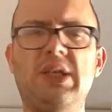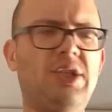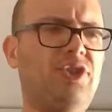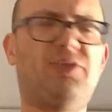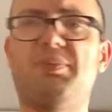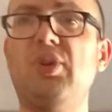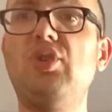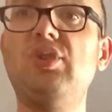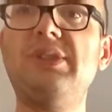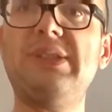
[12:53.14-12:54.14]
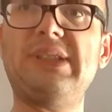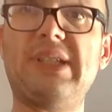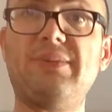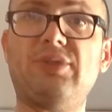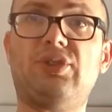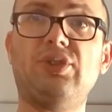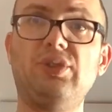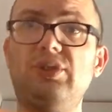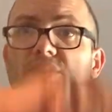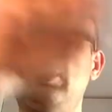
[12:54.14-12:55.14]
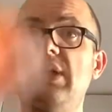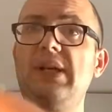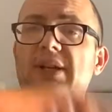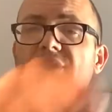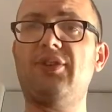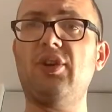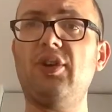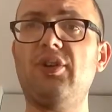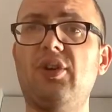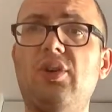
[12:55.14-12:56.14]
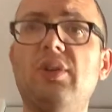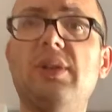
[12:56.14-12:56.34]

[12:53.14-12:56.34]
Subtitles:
spoon to turn all.